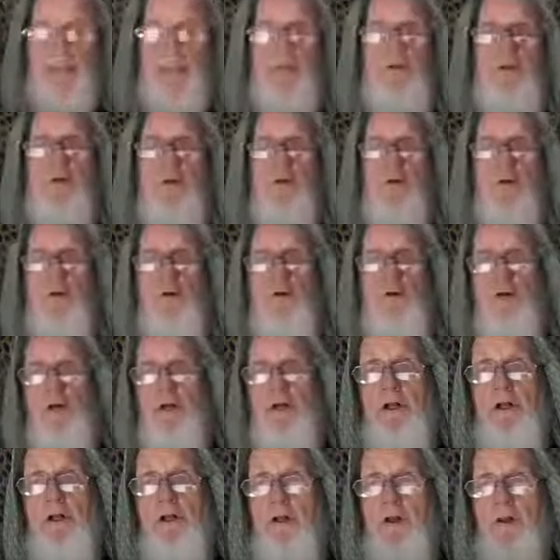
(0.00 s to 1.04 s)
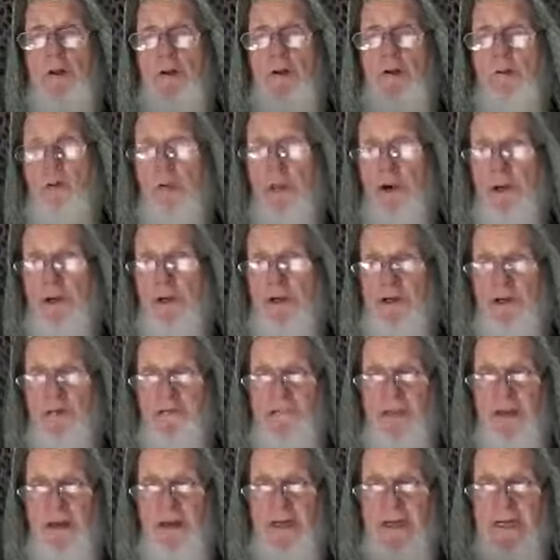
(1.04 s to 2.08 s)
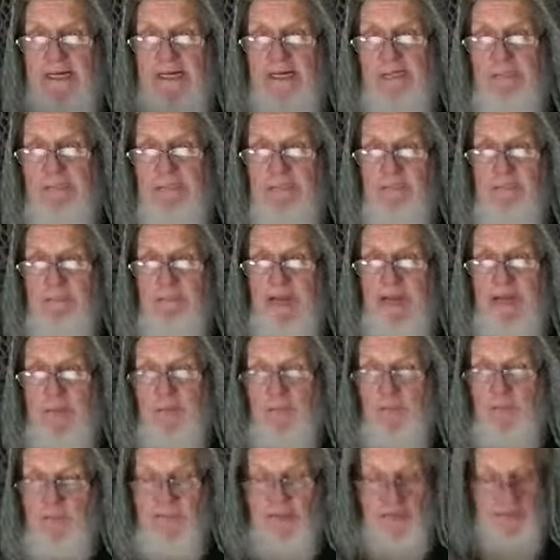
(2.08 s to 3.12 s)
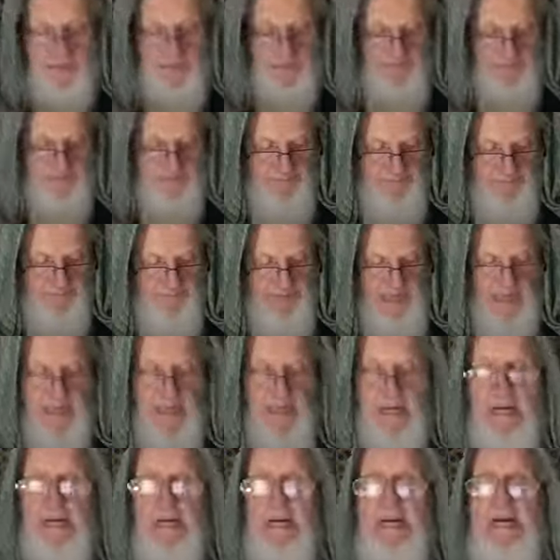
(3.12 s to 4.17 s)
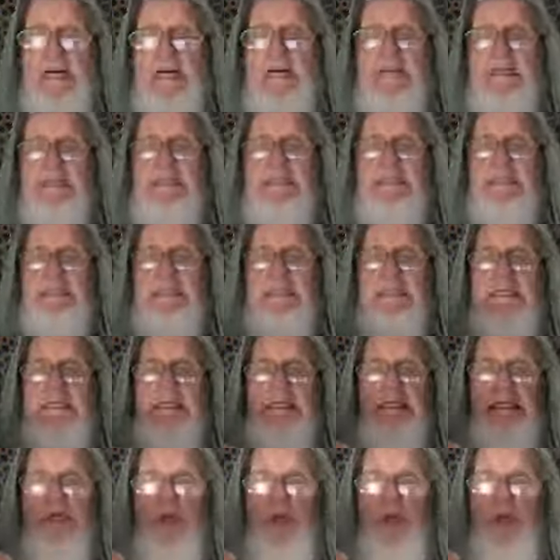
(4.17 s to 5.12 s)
who wanted to fight against the bad ones. God sent